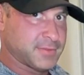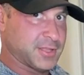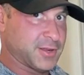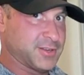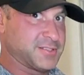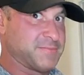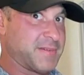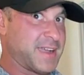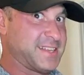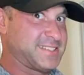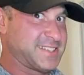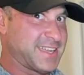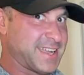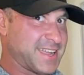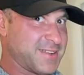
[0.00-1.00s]
There's my
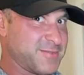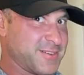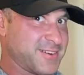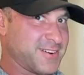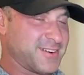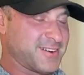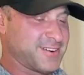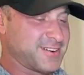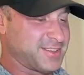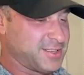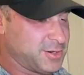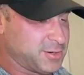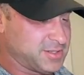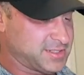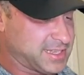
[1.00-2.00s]
timer.
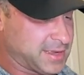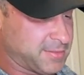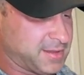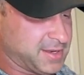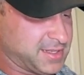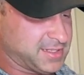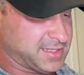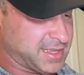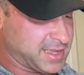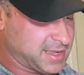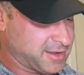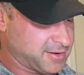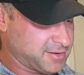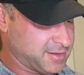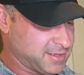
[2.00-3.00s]
You know what time it is
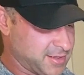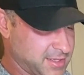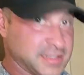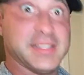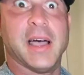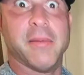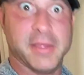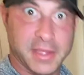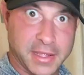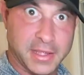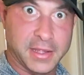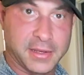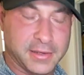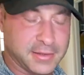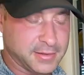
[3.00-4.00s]
now. Time to
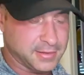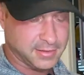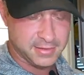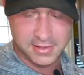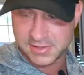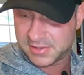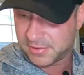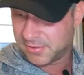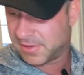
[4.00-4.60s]
eat. Let's see